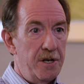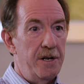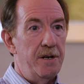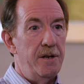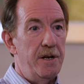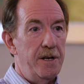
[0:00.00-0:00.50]

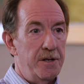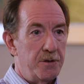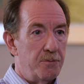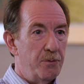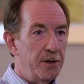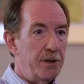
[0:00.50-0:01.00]
and
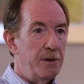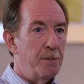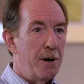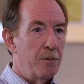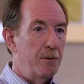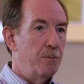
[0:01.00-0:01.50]
is really
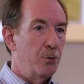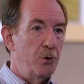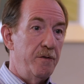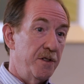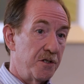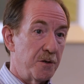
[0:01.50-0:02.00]
about
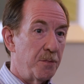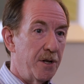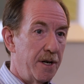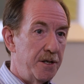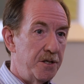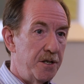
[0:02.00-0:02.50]
improving the supply